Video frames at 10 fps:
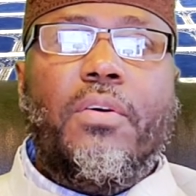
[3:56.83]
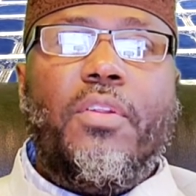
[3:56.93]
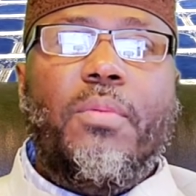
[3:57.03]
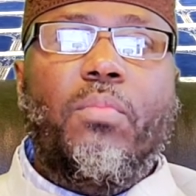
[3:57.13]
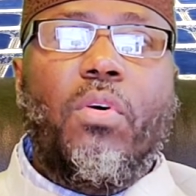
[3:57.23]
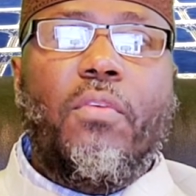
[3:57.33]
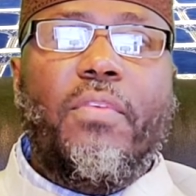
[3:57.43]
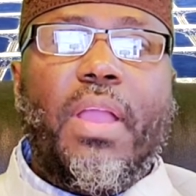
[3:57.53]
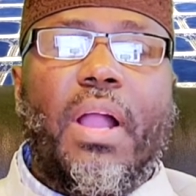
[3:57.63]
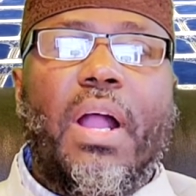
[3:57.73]

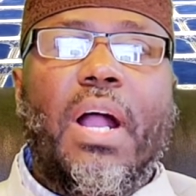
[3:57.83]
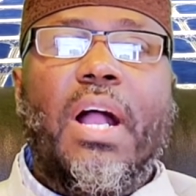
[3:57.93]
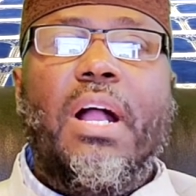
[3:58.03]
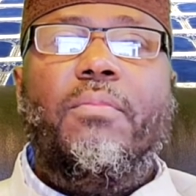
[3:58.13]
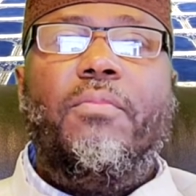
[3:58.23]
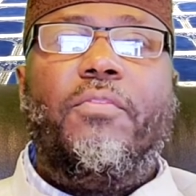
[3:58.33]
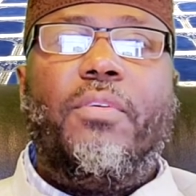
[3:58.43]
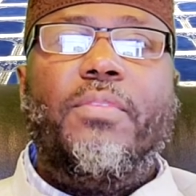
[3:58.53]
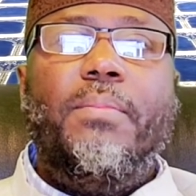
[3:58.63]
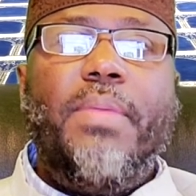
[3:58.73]
removing harm
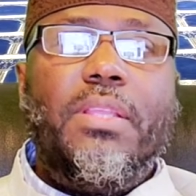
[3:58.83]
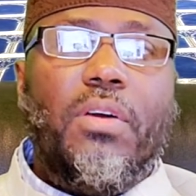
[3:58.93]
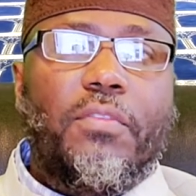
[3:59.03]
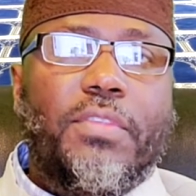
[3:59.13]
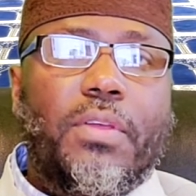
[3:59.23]
from the middle of the